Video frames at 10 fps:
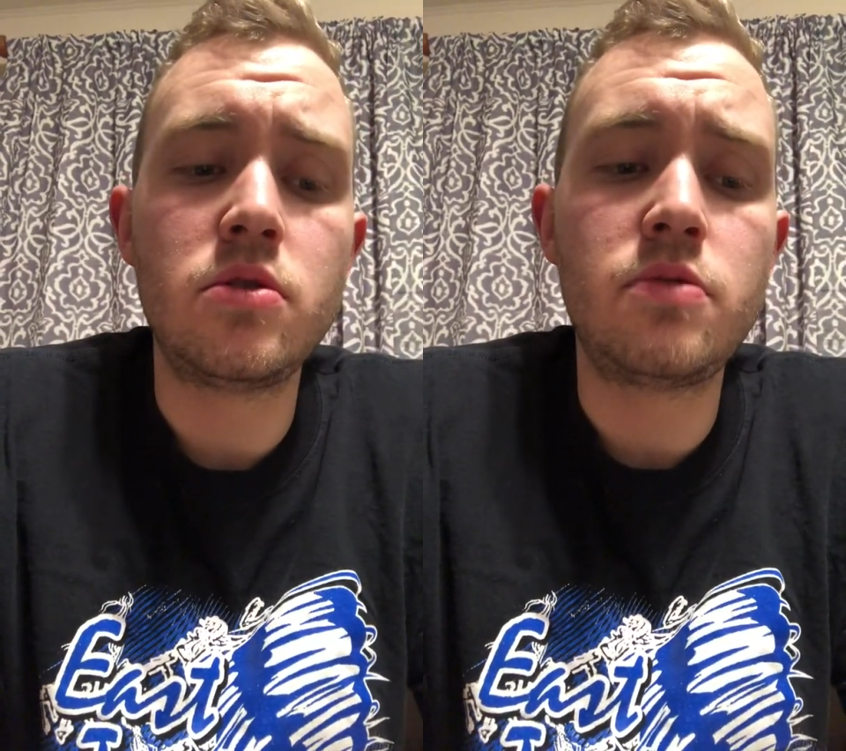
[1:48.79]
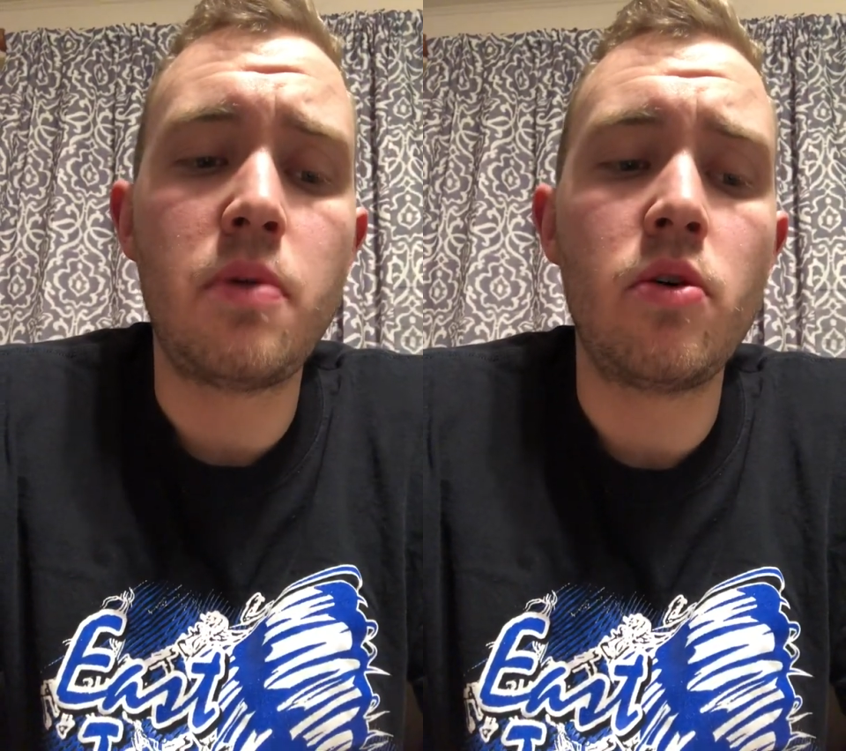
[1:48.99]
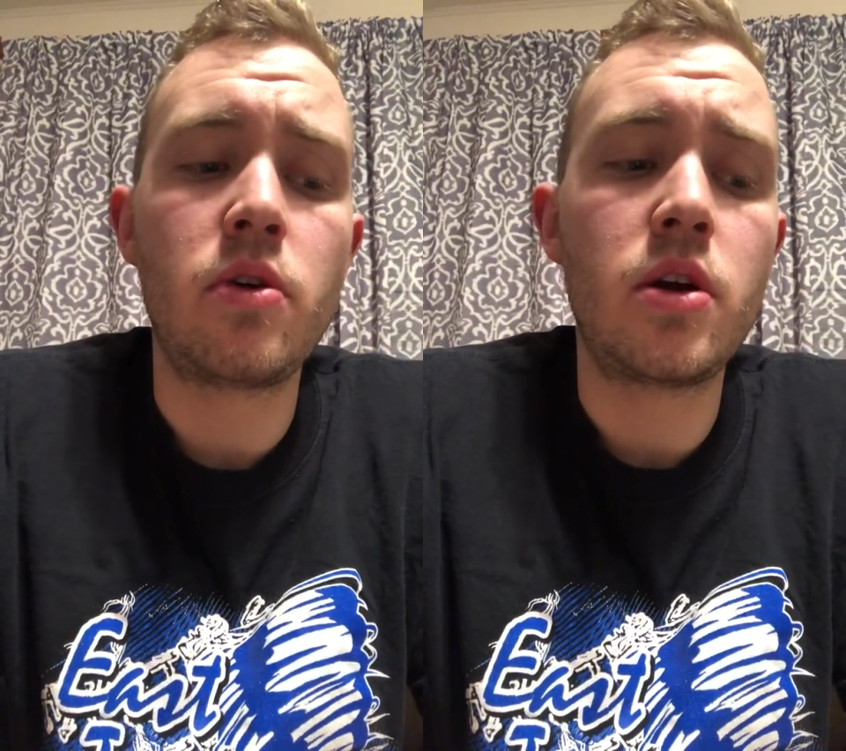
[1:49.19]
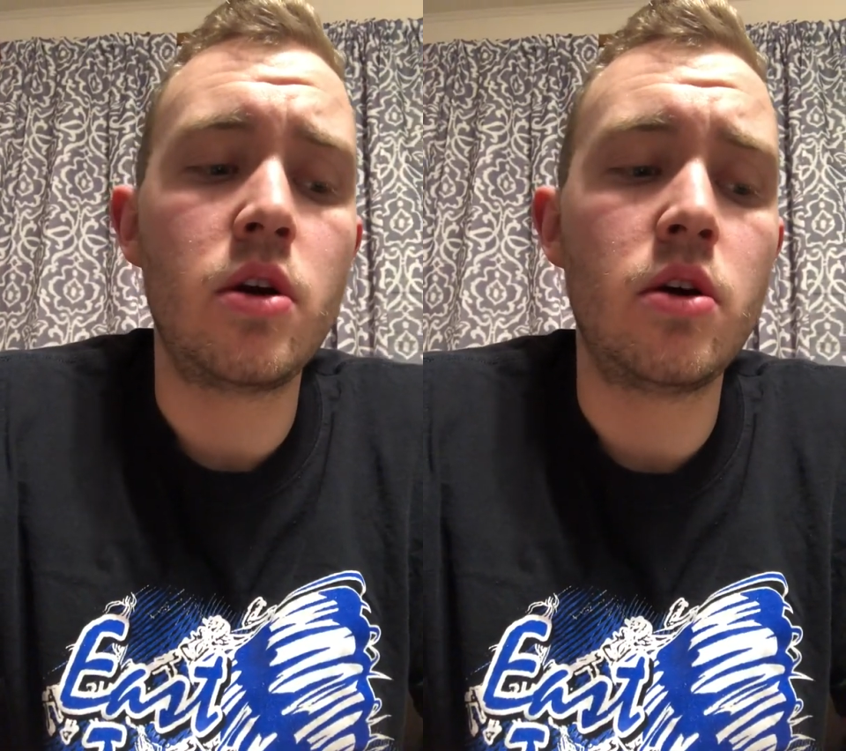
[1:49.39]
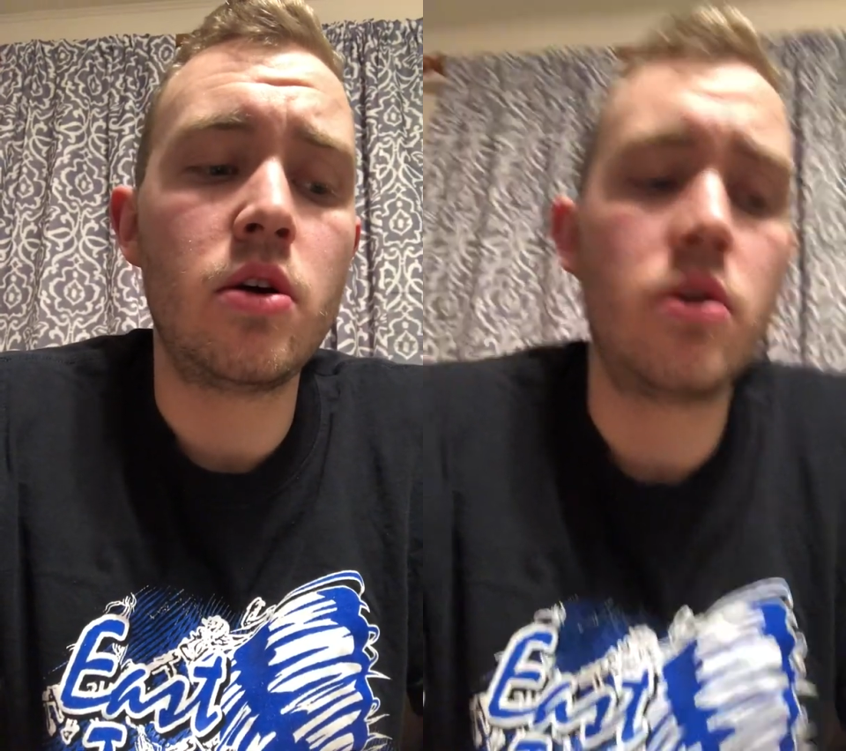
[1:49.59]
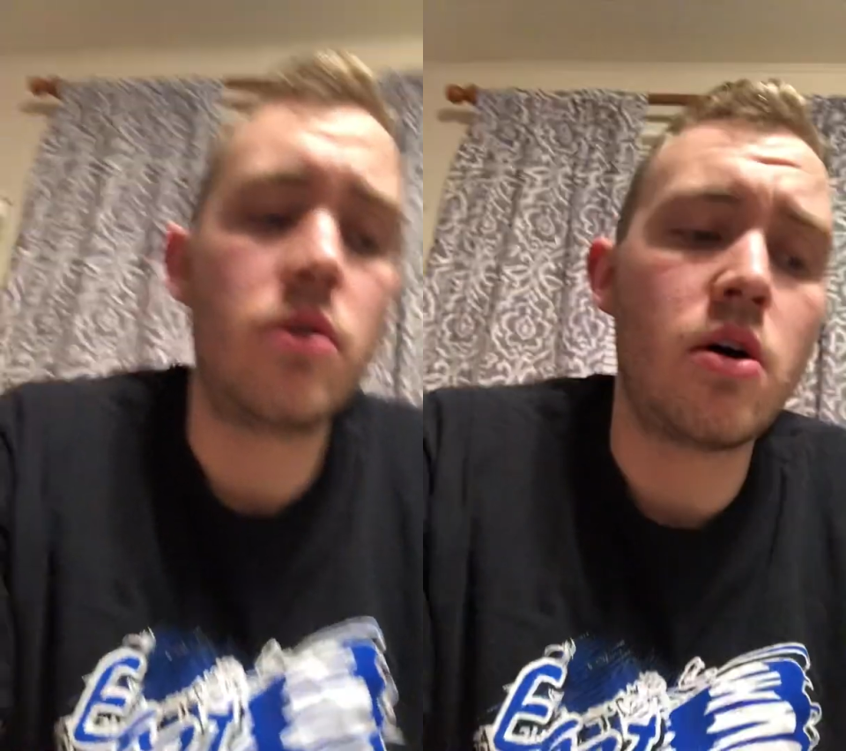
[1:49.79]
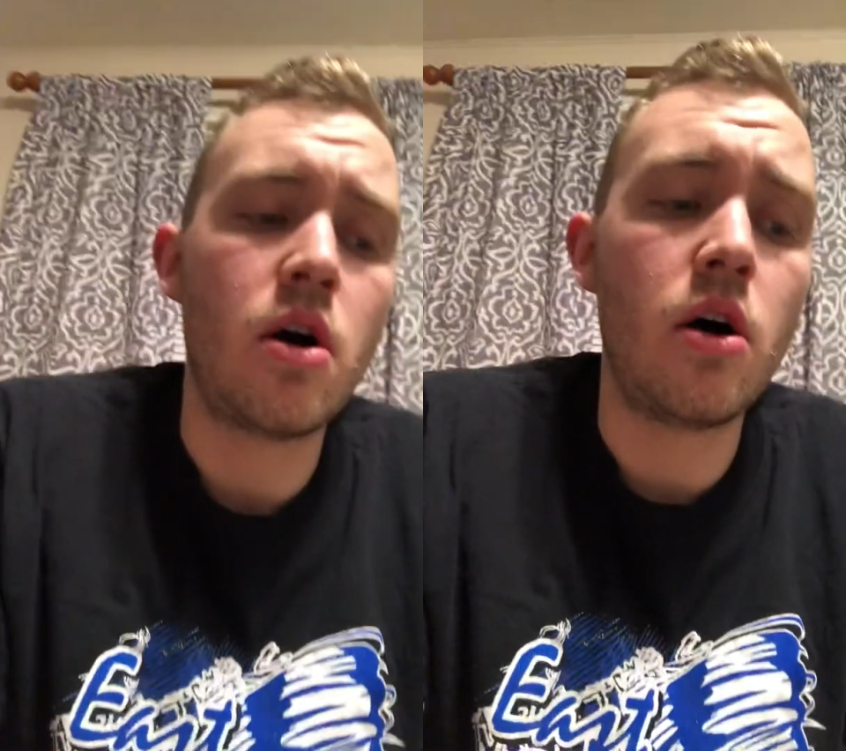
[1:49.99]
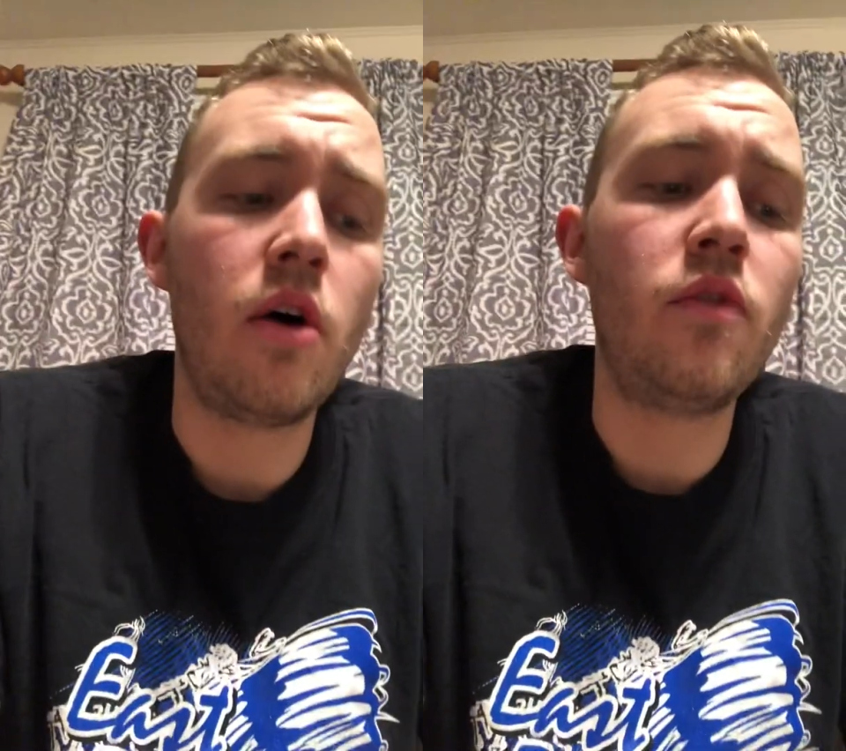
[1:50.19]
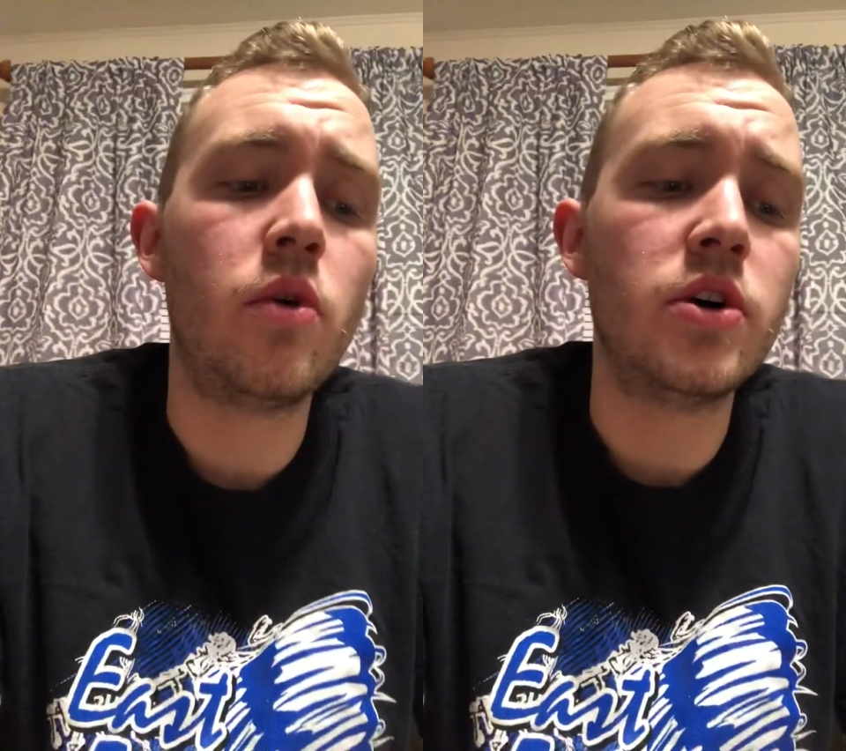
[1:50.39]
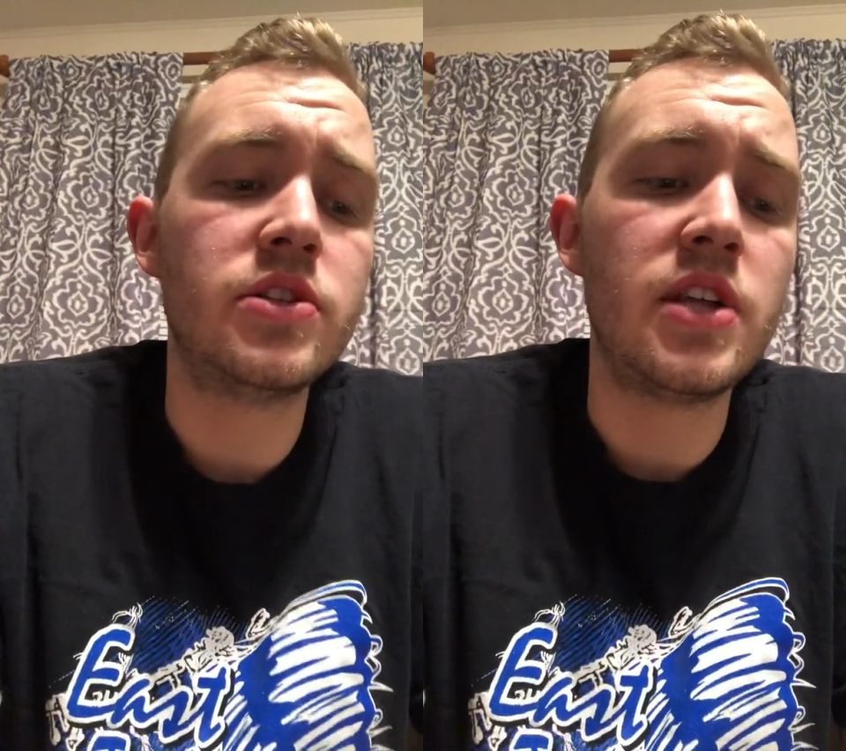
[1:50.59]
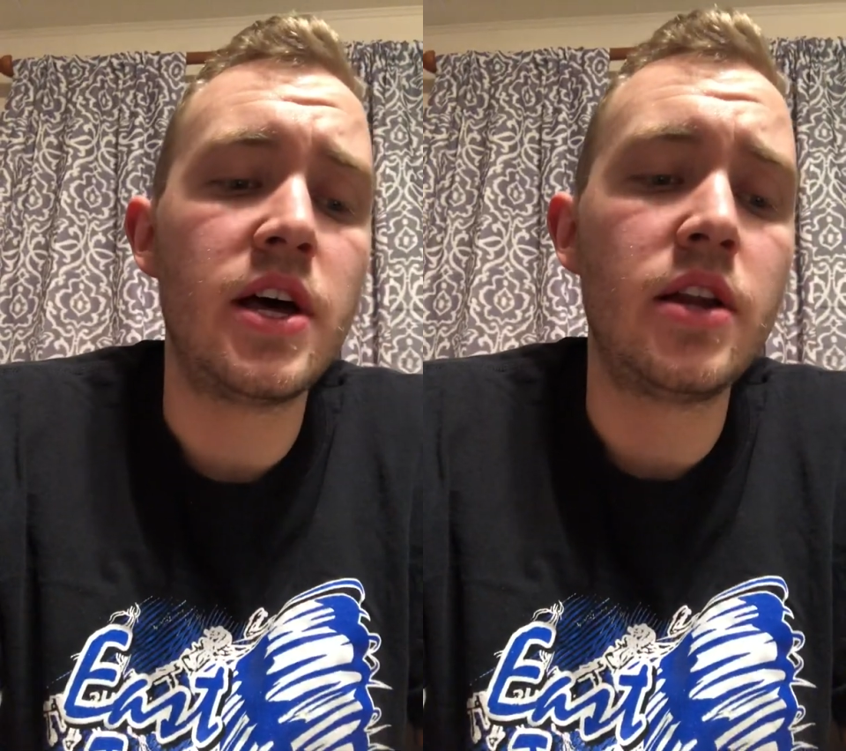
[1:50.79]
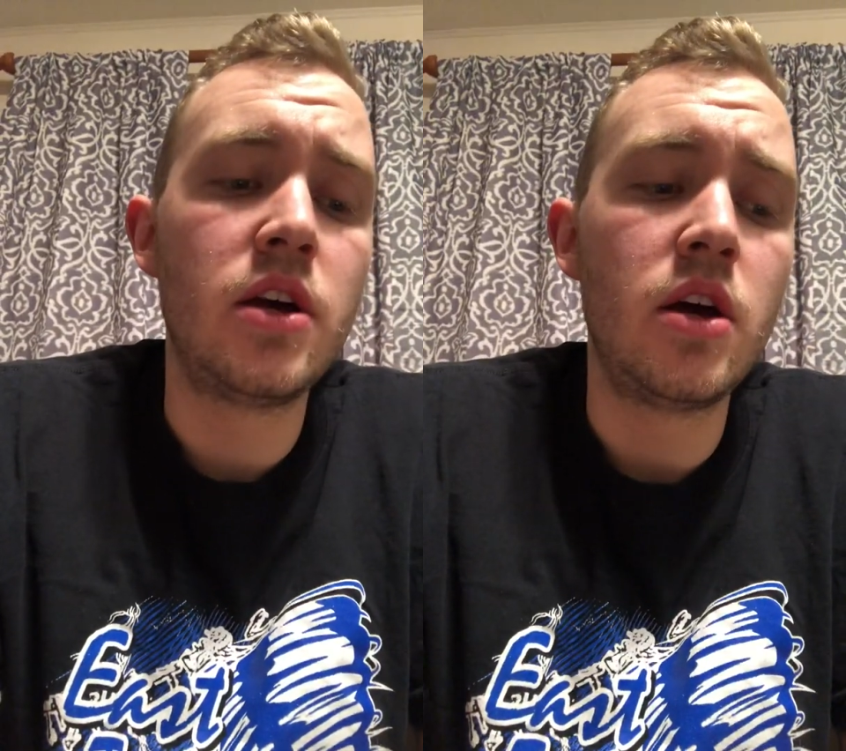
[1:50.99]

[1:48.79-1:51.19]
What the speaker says: spoke of was that